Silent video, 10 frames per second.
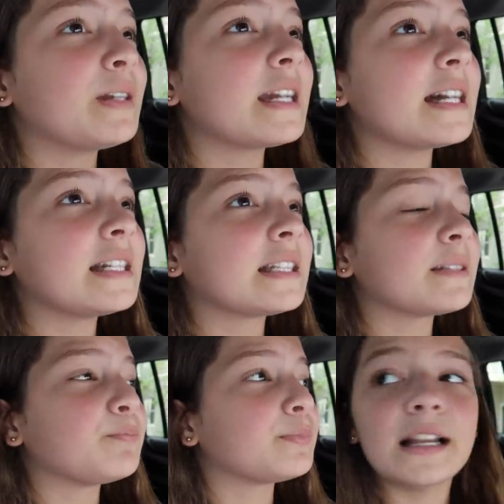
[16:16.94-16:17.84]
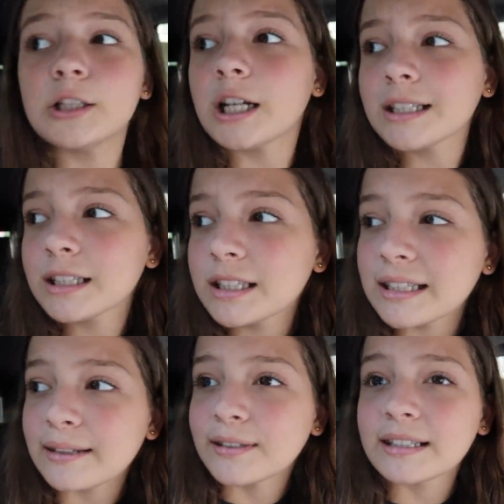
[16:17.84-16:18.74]
Because I lost
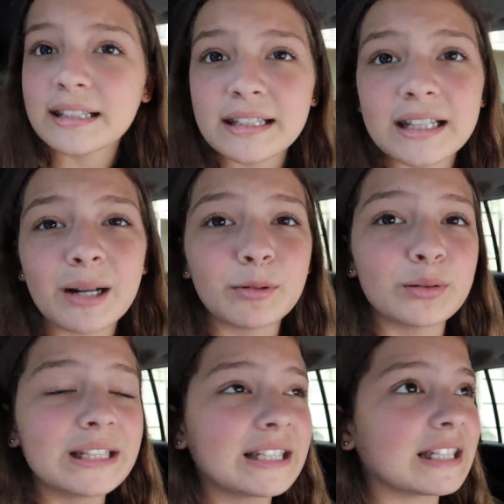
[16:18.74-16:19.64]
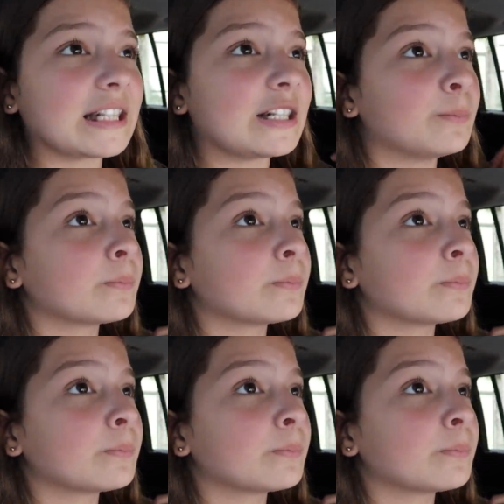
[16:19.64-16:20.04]
that one like a couple weeks ago.